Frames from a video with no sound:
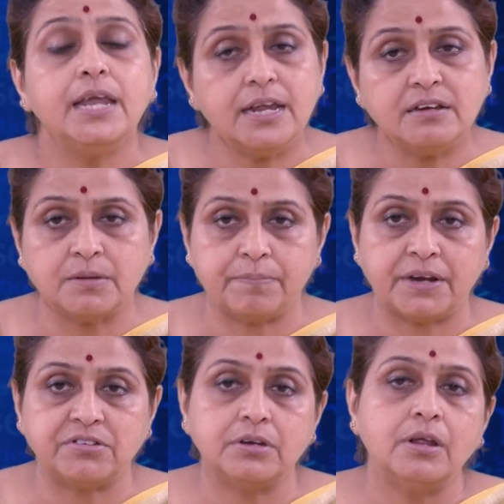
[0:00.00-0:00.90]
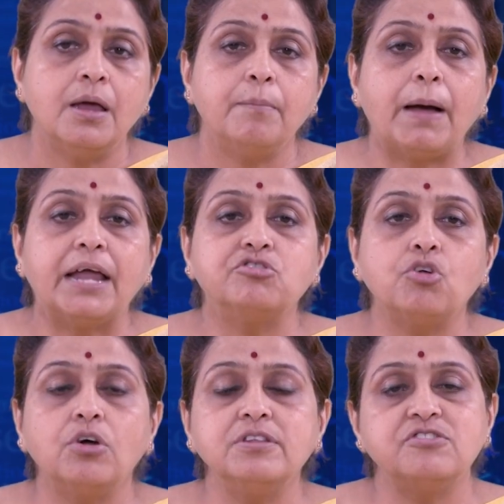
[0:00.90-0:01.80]
interpreted by
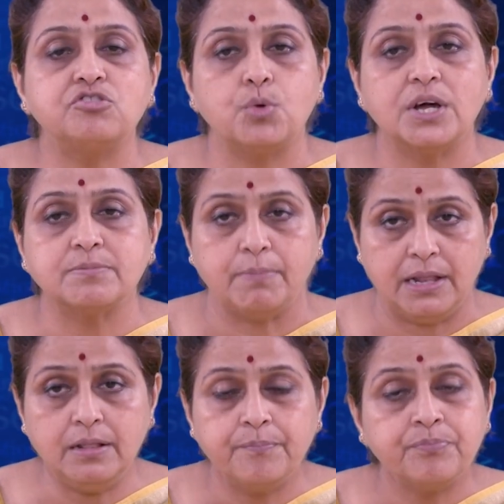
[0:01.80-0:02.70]
John Stuart Mill,